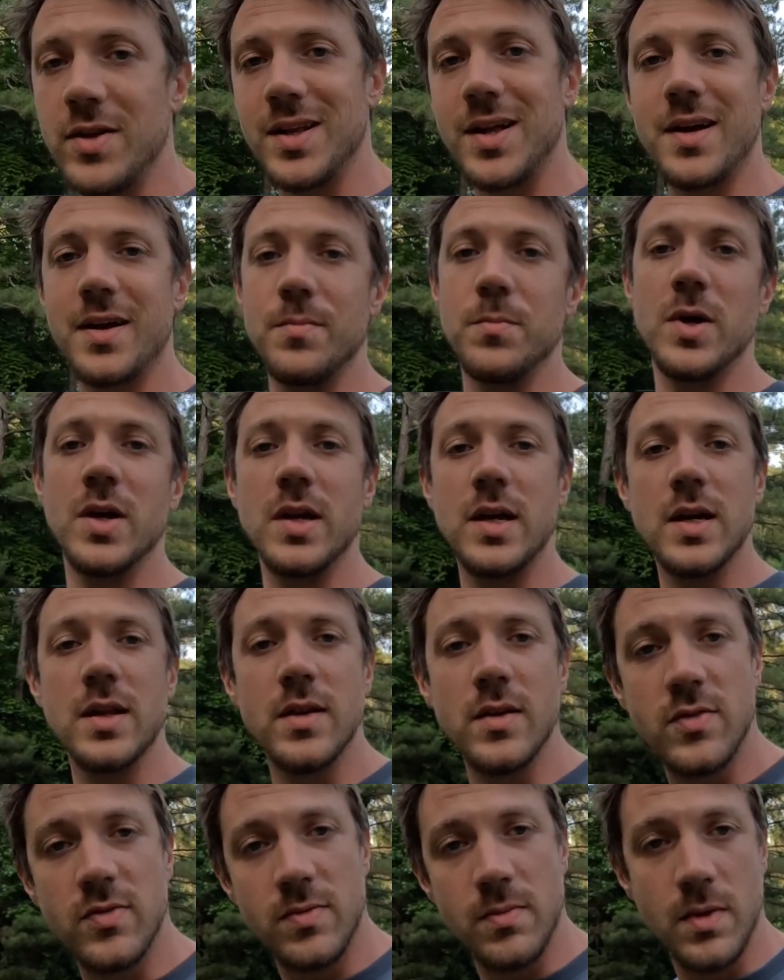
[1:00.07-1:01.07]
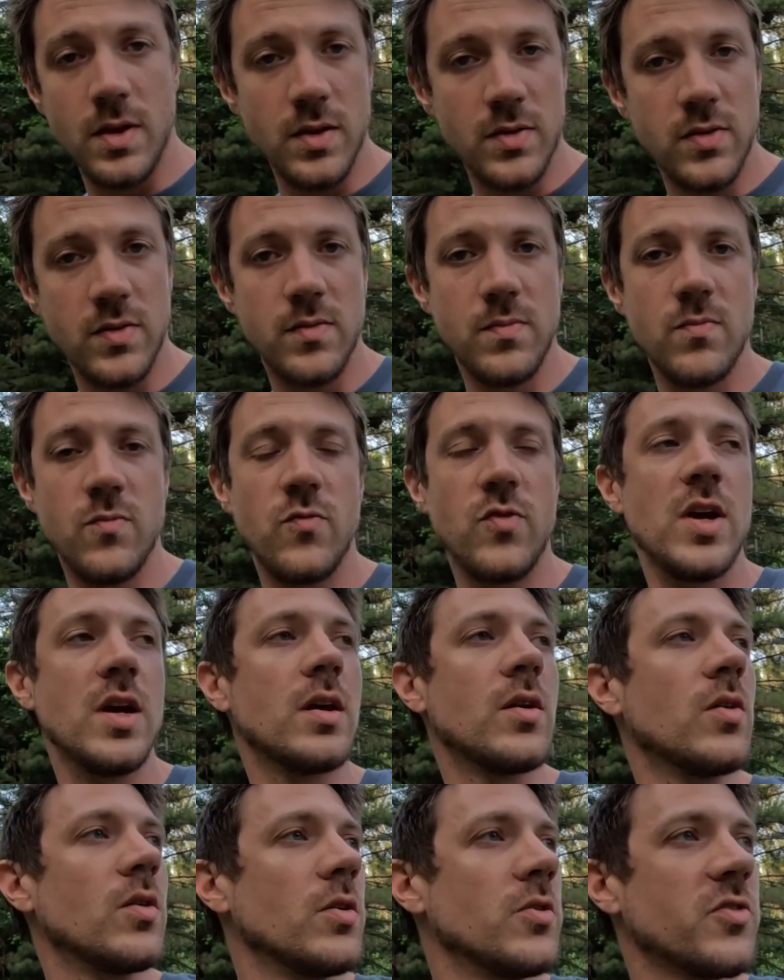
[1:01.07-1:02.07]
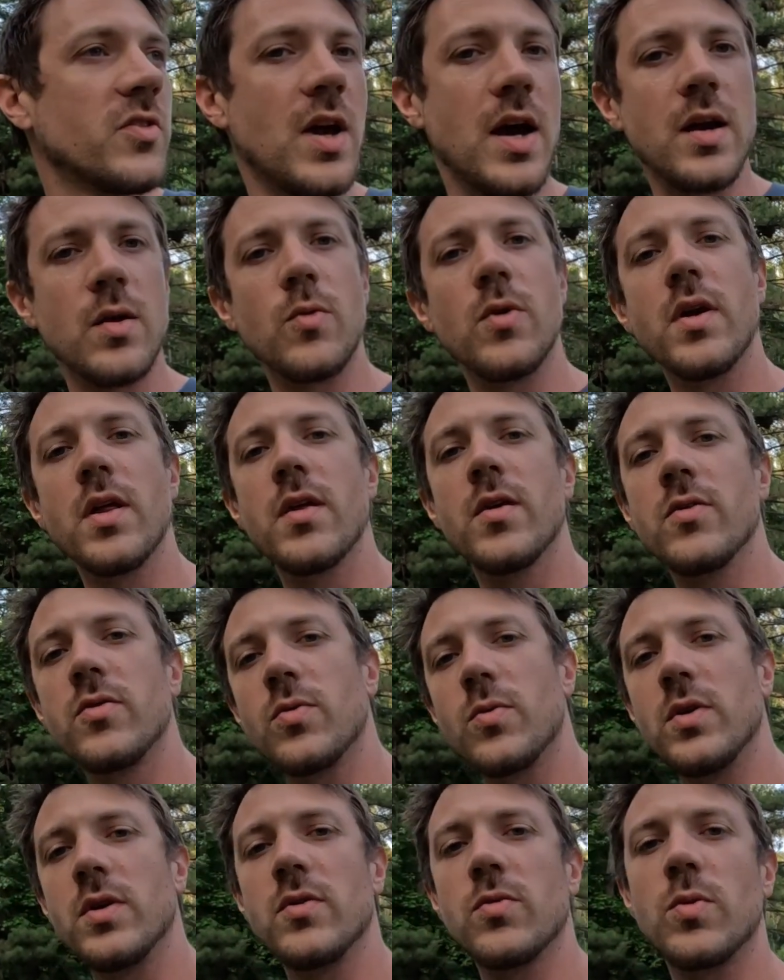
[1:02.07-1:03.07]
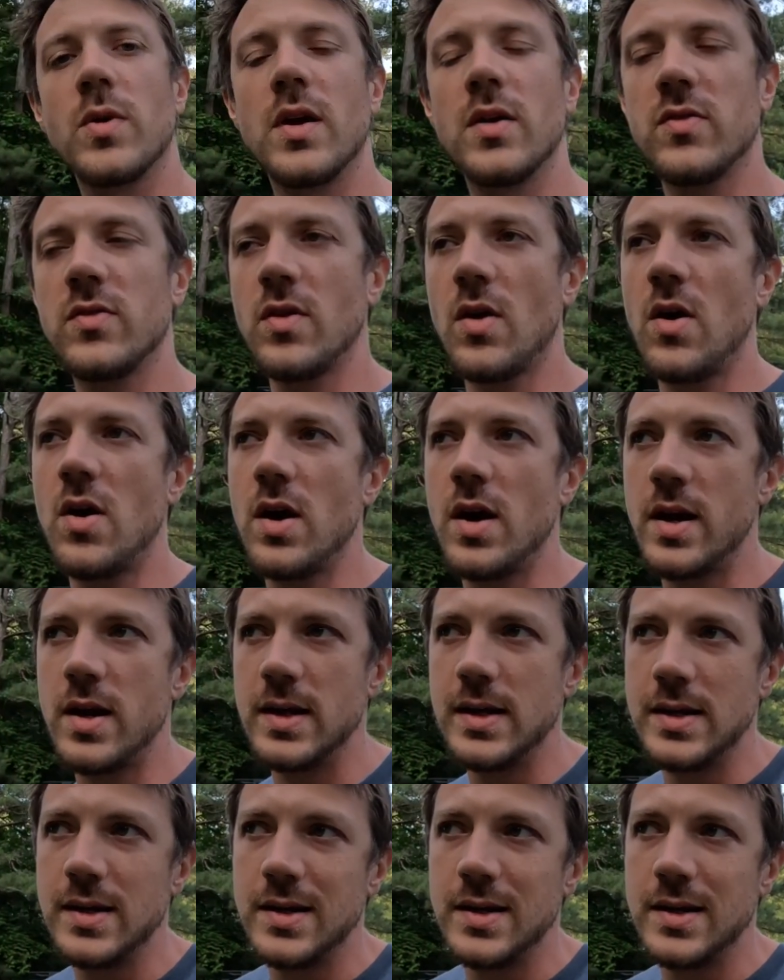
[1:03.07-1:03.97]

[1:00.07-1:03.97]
a lot of money in this vehicle. It's kind of one of those ones, when I saw it,